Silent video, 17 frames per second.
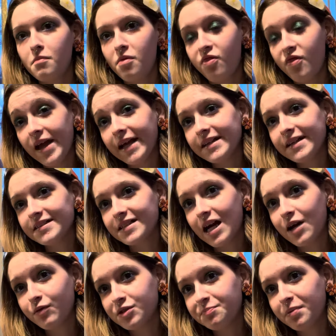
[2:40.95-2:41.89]
things I
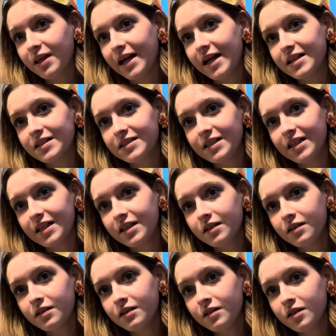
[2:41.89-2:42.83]
was
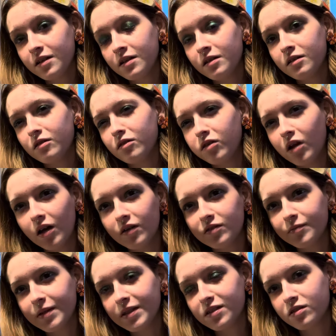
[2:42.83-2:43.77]
planting loved
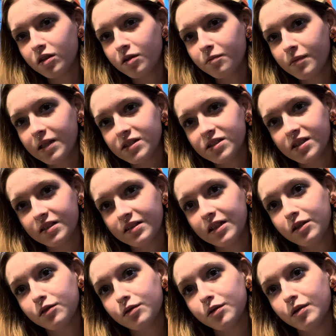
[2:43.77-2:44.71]
me so much that they
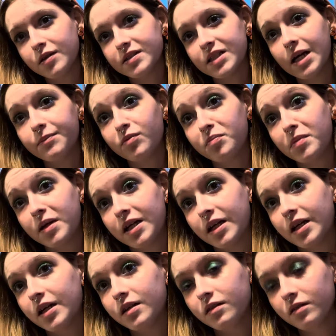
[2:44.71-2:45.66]
grew on top of my
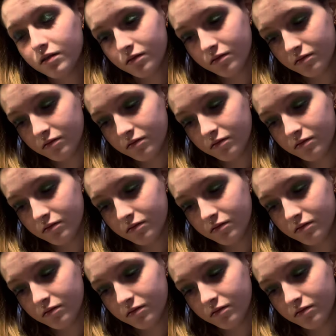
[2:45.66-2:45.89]
head.